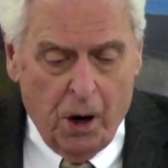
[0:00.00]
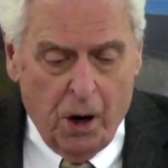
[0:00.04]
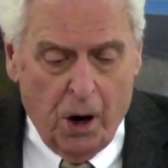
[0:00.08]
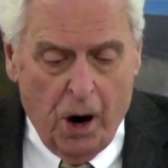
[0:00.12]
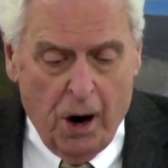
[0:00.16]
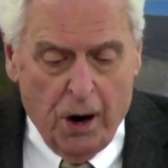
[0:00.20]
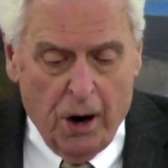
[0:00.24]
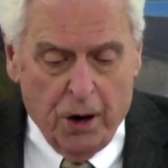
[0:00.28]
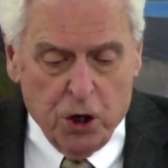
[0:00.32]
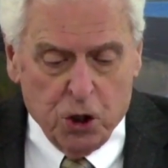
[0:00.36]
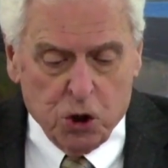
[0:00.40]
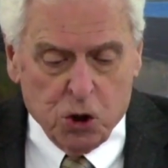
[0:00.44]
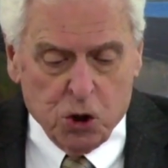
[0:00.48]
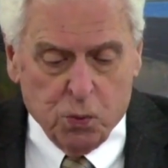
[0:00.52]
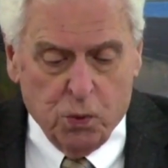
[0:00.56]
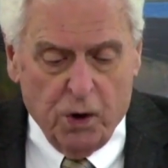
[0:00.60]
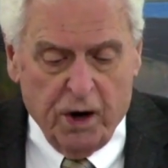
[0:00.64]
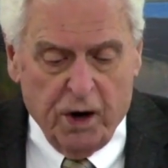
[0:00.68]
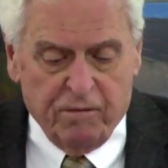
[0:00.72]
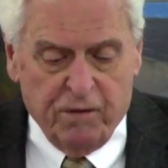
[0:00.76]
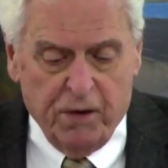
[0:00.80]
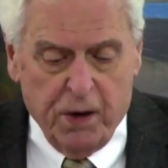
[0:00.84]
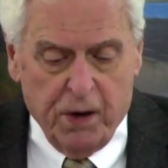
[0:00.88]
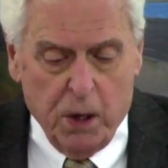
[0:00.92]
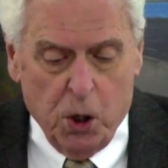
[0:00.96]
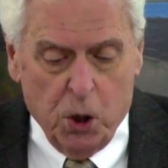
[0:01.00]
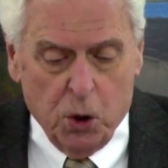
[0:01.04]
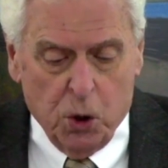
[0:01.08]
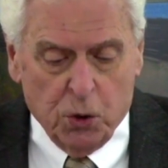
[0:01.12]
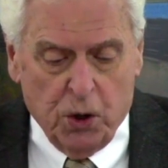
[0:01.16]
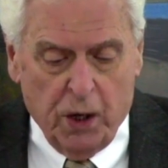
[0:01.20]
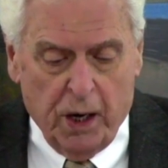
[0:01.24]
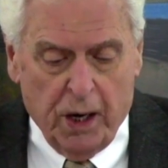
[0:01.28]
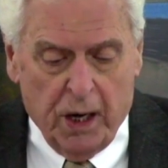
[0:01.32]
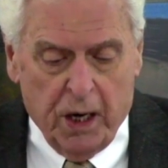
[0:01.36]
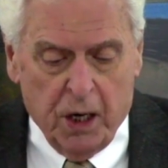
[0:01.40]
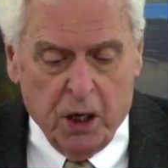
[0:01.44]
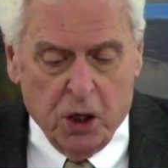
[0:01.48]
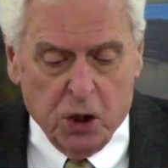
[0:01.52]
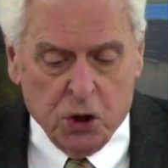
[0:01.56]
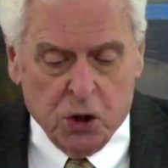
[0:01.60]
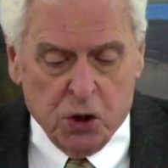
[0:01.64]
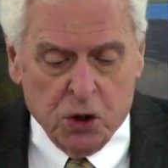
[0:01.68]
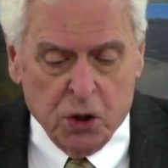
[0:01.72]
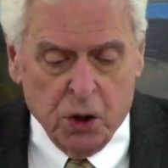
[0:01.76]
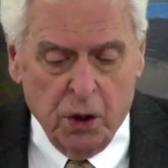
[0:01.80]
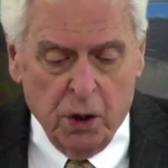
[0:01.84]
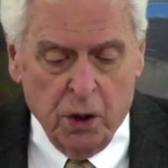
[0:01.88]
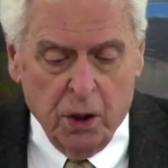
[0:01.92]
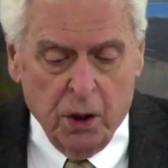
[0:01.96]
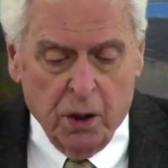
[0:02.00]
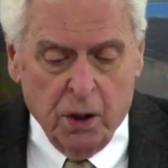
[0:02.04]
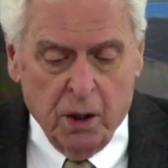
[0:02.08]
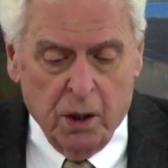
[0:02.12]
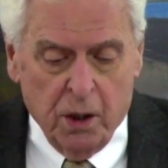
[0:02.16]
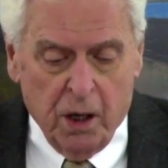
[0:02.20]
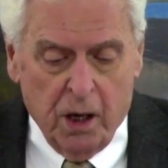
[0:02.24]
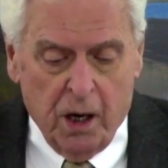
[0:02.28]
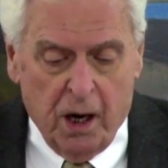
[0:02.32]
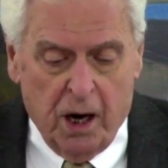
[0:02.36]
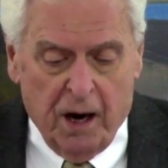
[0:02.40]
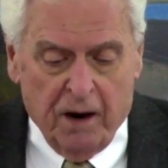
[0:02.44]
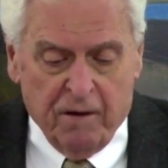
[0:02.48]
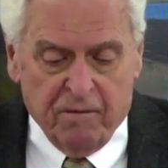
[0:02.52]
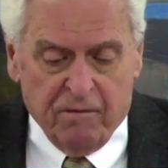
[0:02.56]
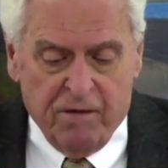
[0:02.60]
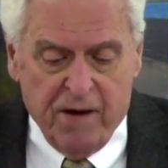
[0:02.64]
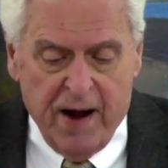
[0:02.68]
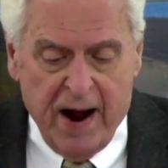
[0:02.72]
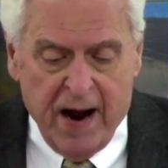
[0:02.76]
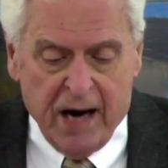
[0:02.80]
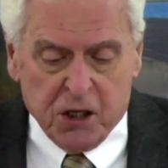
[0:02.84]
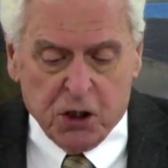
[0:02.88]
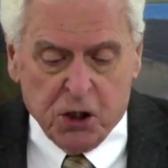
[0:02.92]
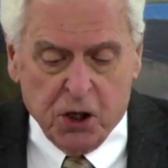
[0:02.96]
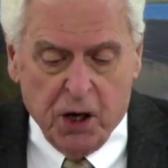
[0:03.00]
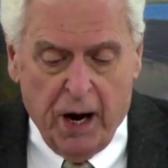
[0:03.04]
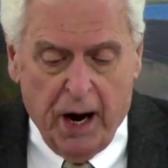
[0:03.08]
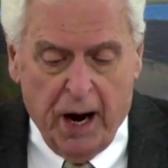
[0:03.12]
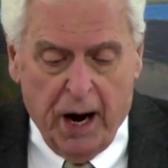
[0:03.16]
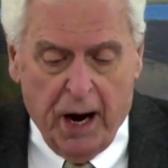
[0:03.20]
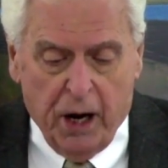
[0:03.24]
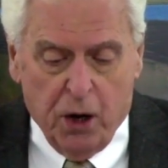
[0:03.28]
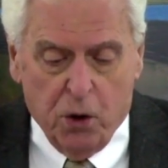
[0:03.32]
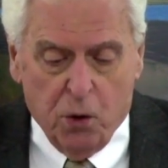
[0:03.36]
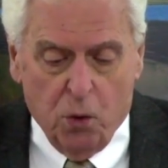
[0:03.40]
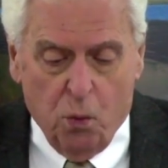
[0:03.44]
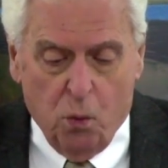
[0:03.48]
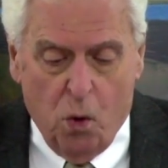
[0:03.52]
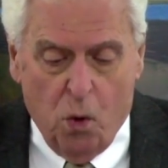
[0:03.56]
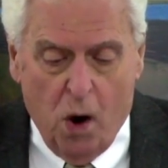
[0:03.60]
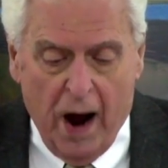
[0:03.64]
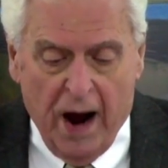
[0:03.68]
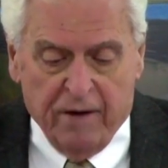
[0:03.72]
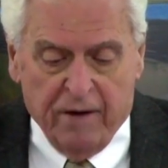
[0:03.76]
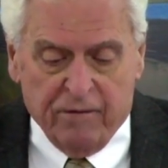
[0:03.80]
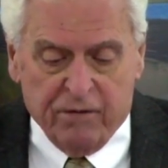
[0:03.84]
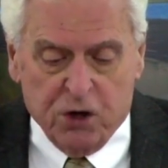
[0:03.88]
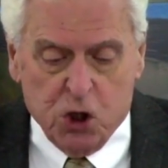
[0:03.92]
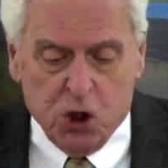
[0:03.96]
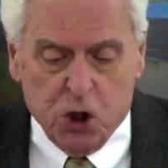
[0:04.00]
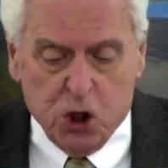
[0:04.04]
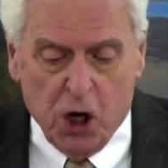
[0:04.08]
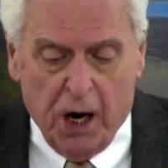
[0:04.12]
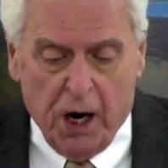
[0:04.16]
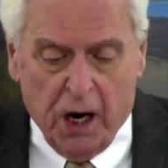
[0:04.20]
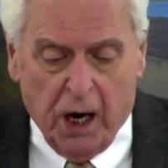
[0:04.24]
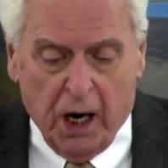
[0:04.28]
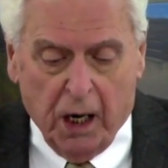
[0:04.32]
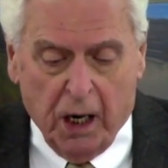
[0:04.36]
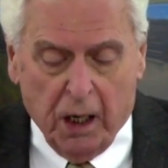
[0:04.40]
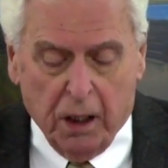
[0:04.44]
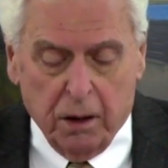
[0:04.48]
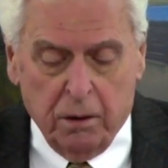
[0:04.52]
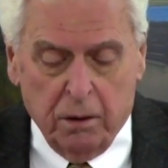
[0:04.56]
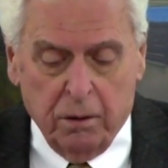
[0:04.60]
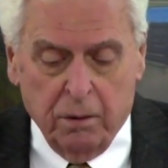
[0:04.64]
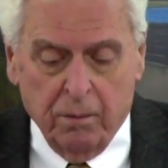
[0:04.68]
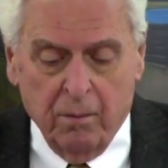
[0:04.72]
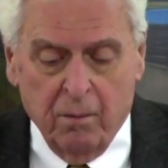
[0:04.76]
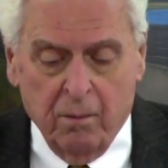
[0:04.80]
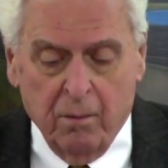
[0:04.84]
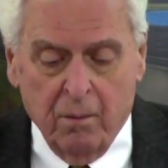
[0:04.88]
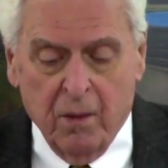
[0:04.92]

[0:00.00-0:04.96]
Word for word: Ardis revealed that his unvaccinated wife, Jane,